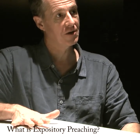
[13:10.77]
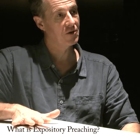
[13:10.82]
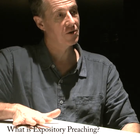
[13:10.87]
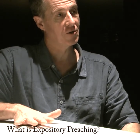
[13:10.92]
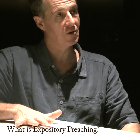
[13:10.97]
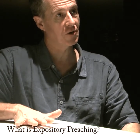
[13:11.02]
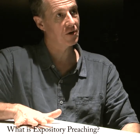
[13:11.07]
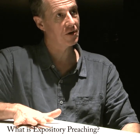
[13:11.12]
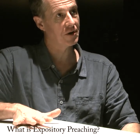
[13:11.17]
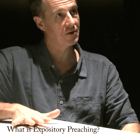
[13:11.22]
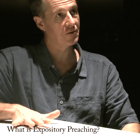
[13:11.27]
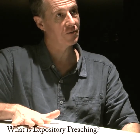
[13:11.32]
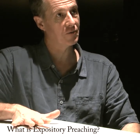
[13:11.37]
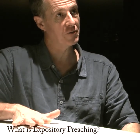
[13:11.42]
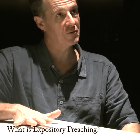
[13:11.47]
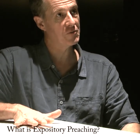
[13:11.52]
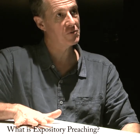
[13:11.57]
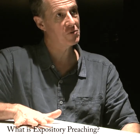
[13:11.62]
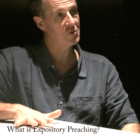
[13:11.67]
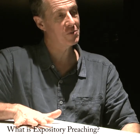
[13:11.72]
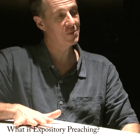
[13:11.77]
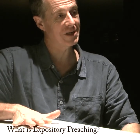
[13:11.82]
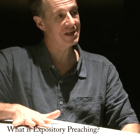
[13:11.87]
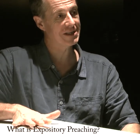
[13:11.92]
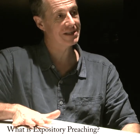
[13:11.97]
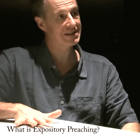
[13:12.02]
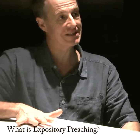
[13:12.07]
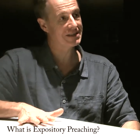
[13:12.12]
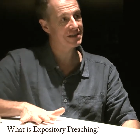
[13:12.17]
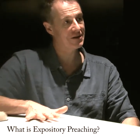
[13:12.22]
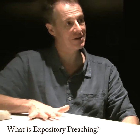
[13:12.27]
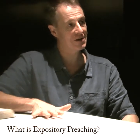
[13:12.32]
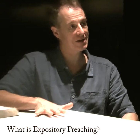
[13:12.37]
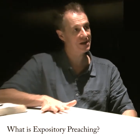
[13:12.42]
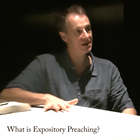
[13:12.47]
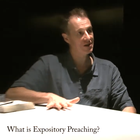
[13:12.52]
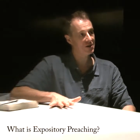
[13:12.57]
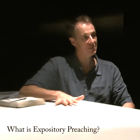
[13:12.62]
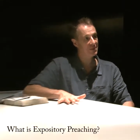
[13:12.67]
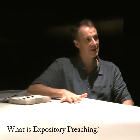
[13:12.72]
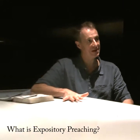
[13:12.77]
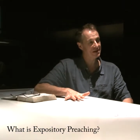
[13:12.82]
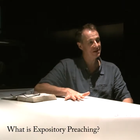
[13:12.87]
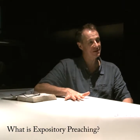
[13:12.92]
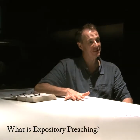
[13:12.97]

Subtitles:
not reformed necessarily under my